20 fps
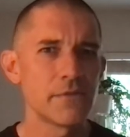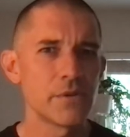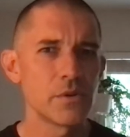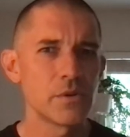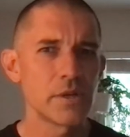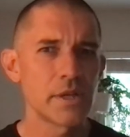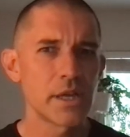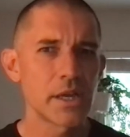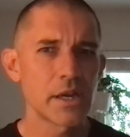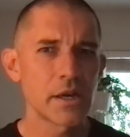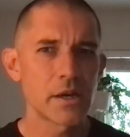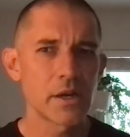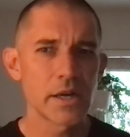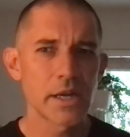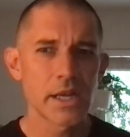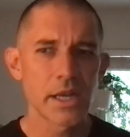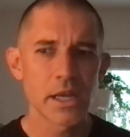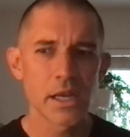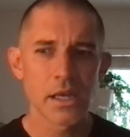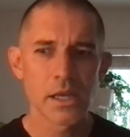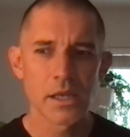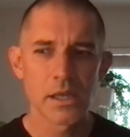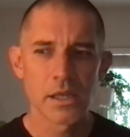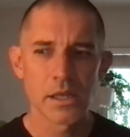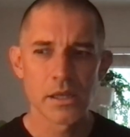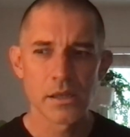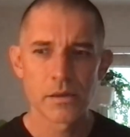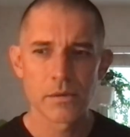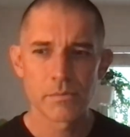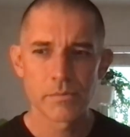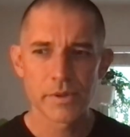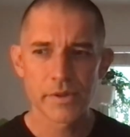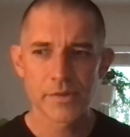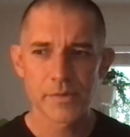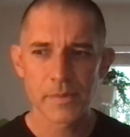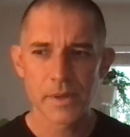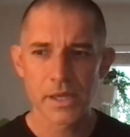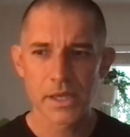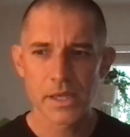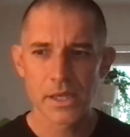food carry
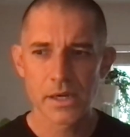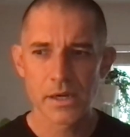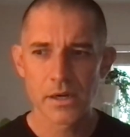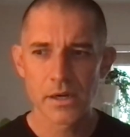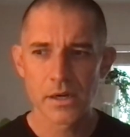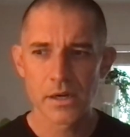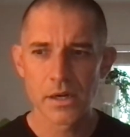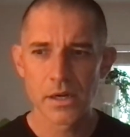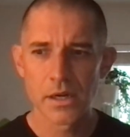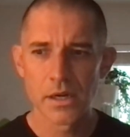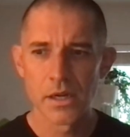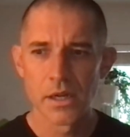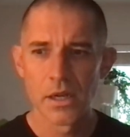plus my gear.